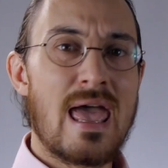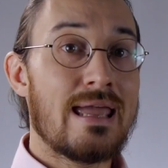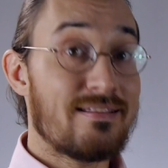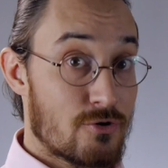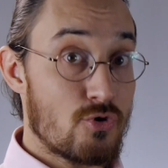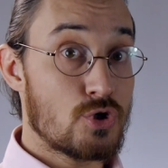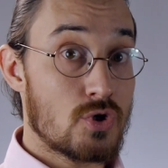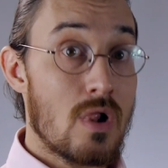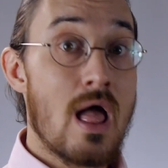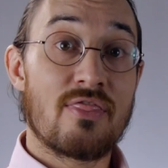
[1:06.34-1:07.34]
It's
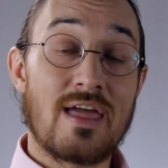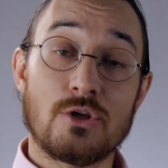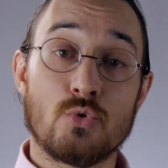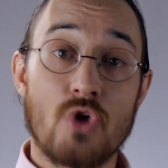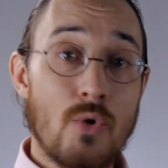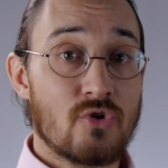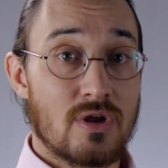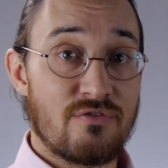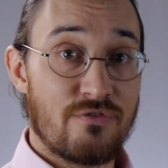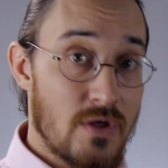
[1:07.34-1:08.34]
crucial that you don't
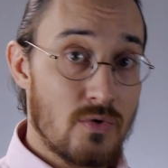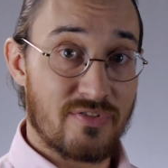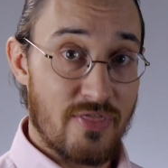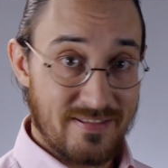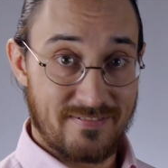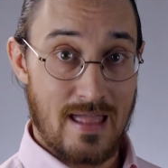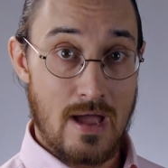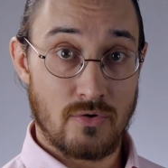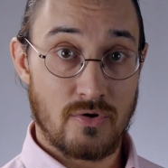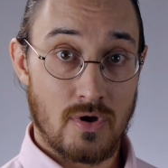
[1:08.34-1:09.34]
confuse this
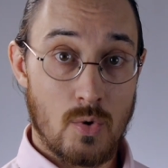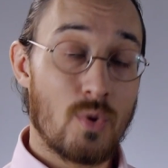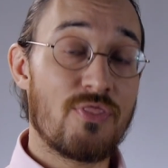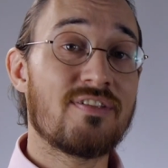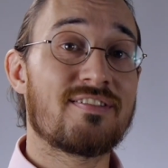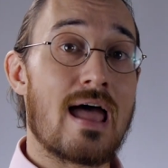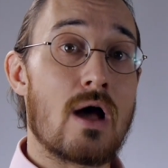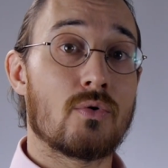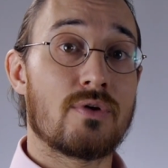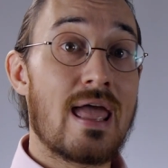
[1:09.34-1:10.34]
sound with the
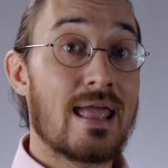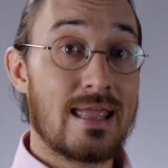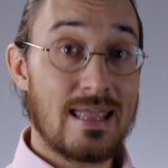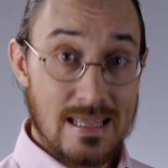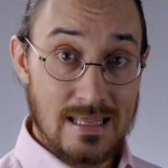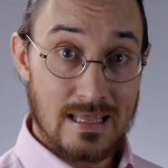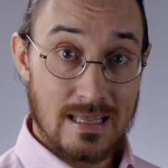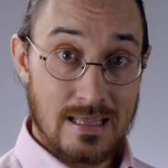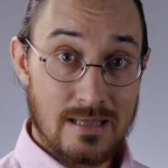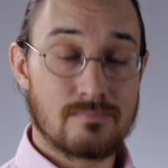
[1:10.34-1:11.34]
sound e.
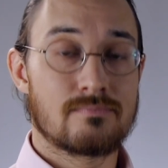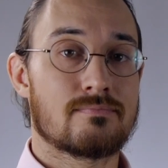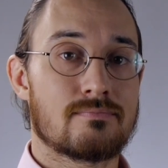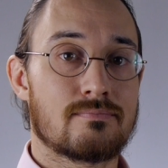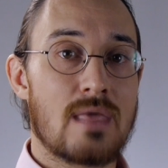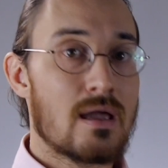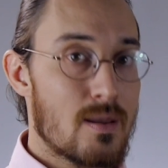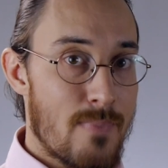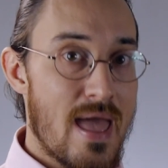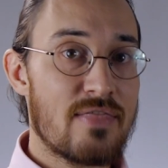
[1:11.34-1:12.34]

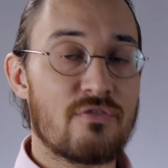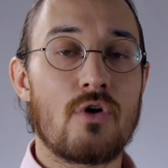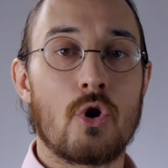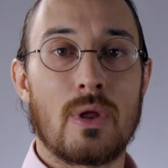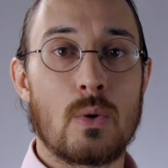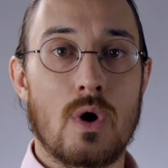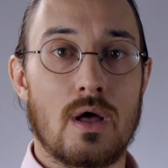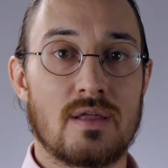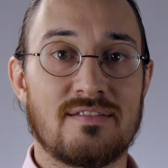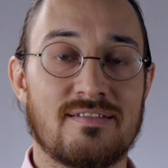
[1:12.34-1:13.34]
Compare the following
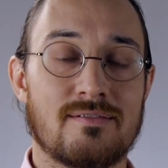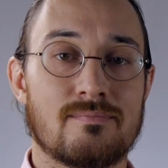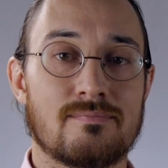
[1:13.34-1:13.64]
words.